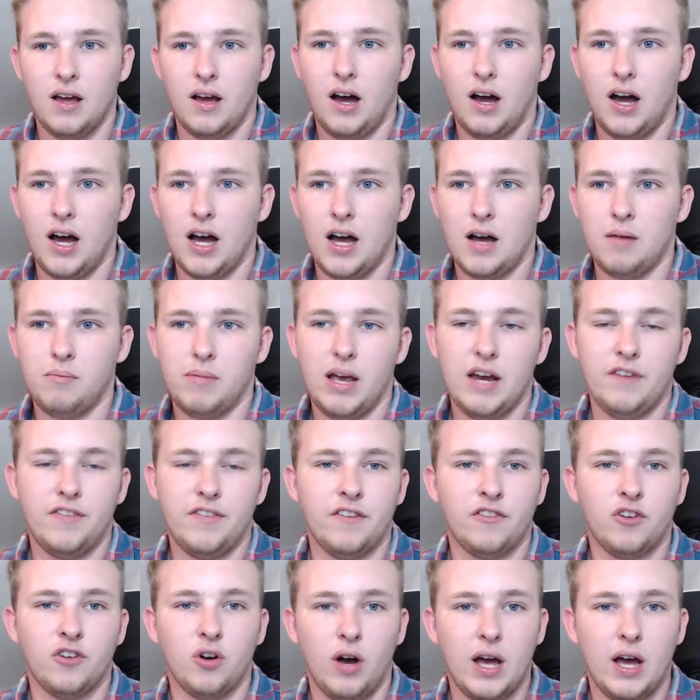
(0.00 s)
If
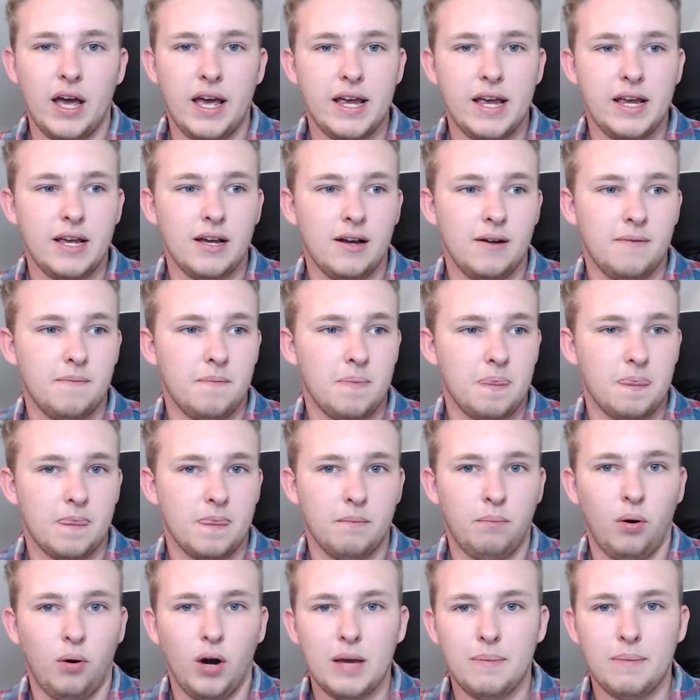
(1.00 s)
they've got a
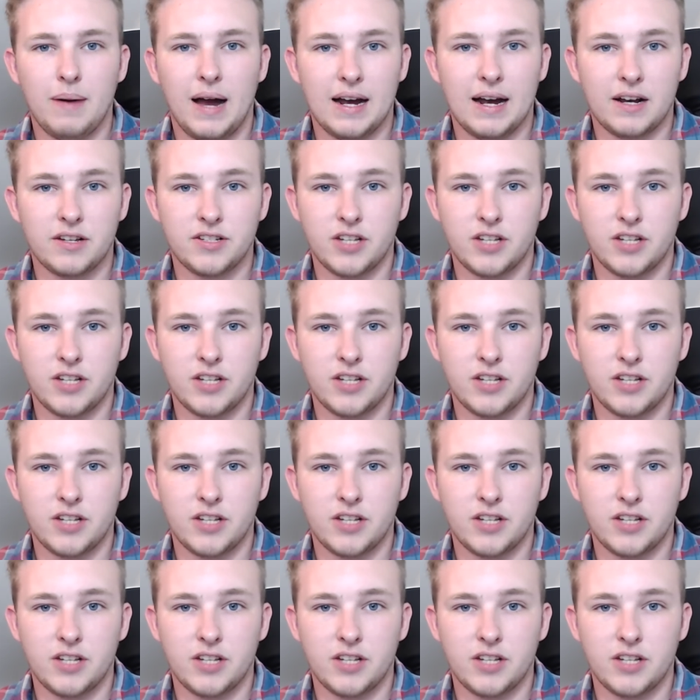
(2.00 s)
poly bag.